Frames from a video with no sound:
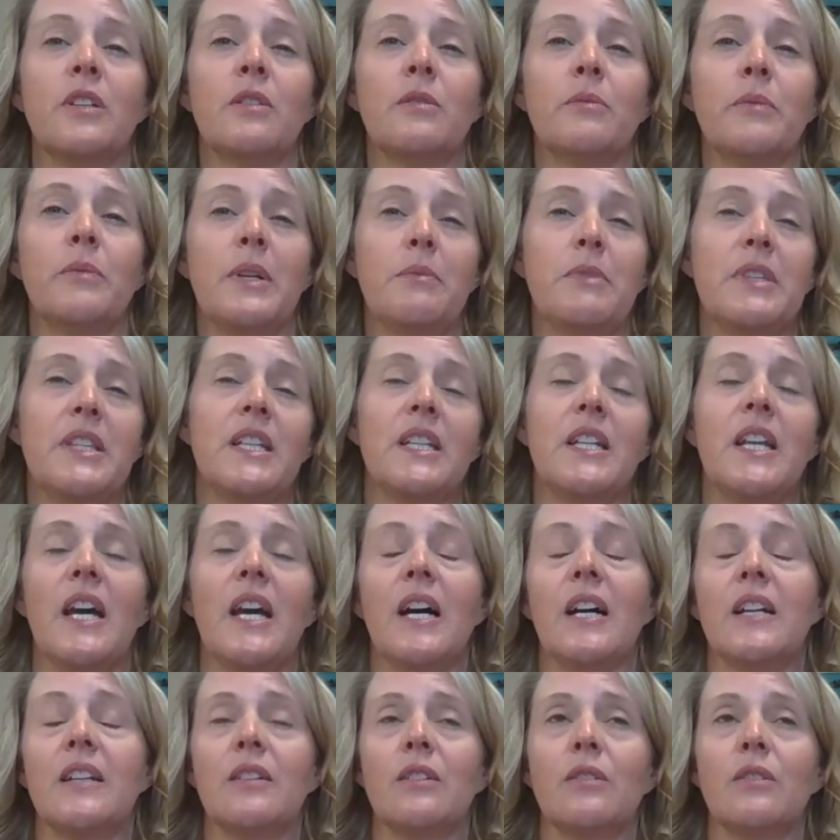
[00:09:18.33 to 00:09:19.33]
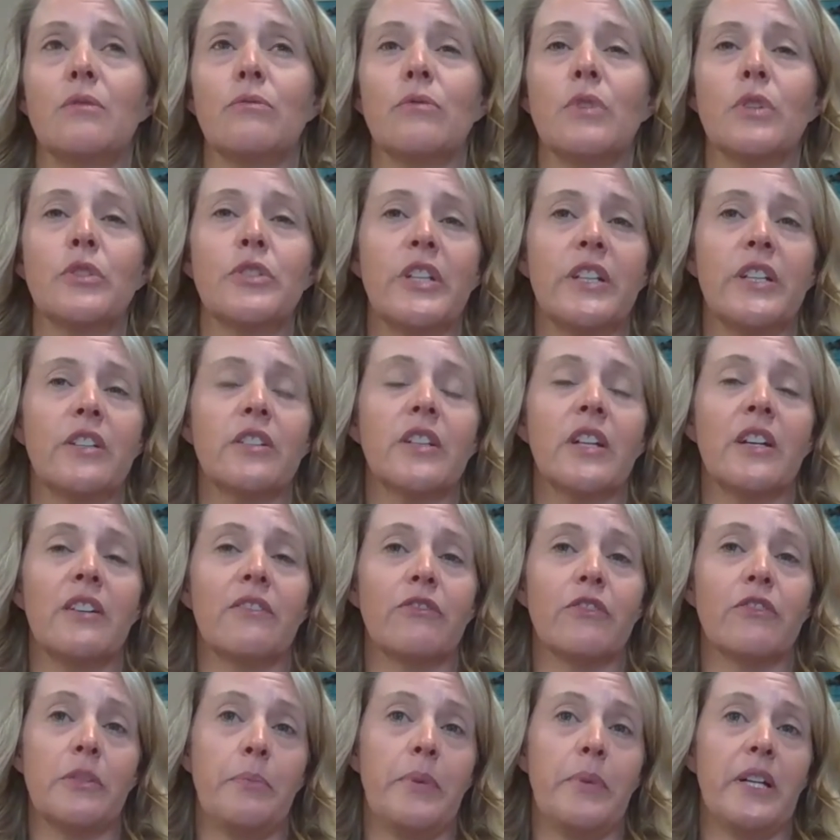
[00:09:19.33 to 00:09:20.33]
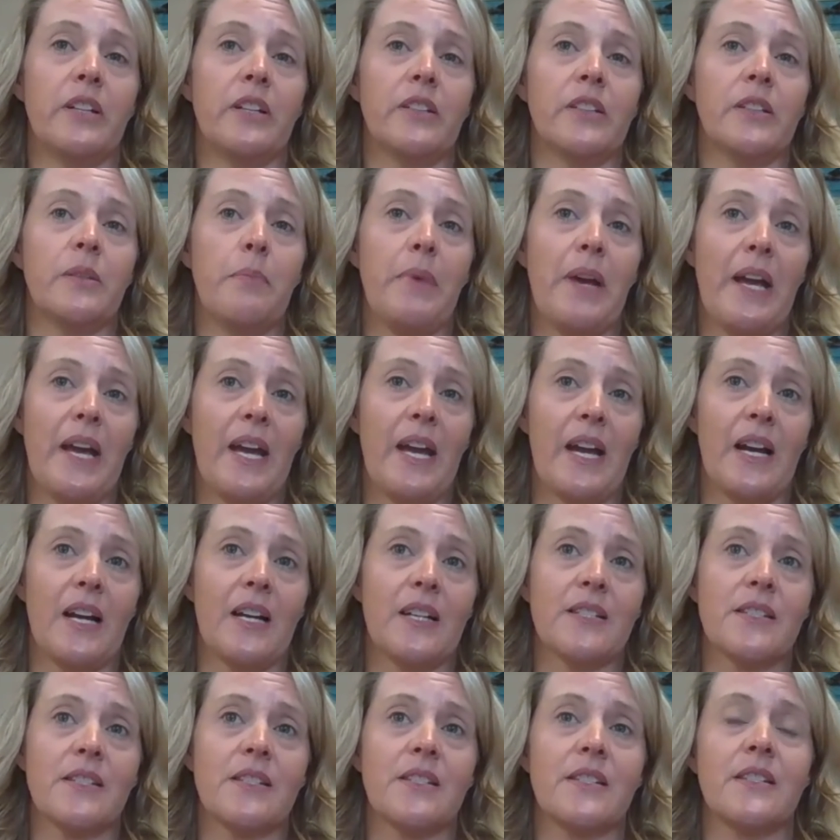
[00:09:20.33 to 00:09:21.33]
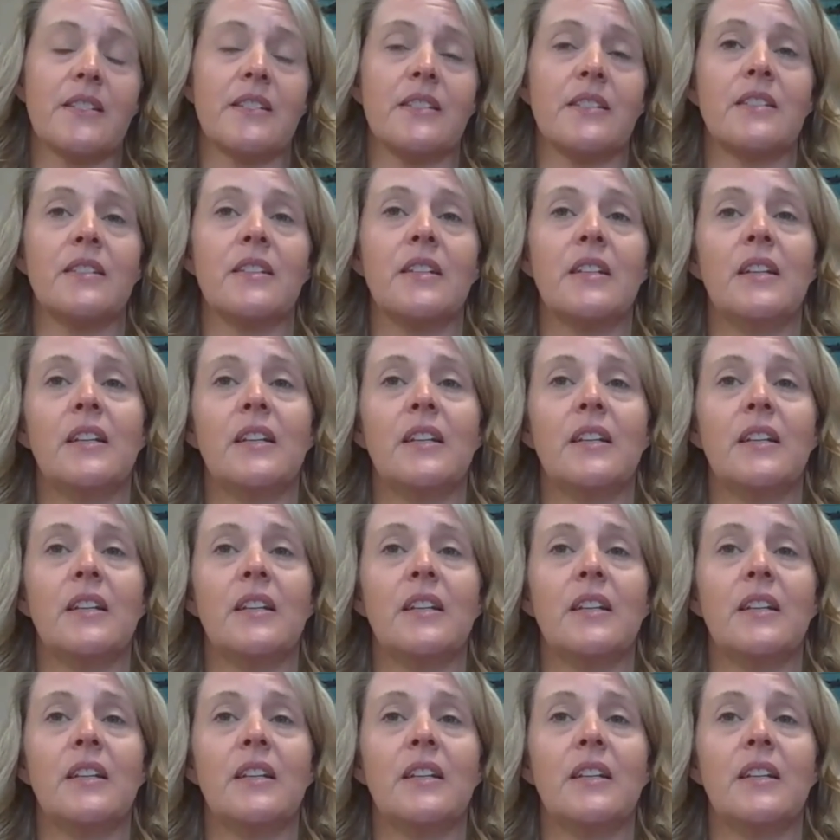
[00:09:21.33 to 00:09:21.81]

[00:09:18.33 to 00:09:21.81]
Maybe they'd had a rotator cuff repair in the past and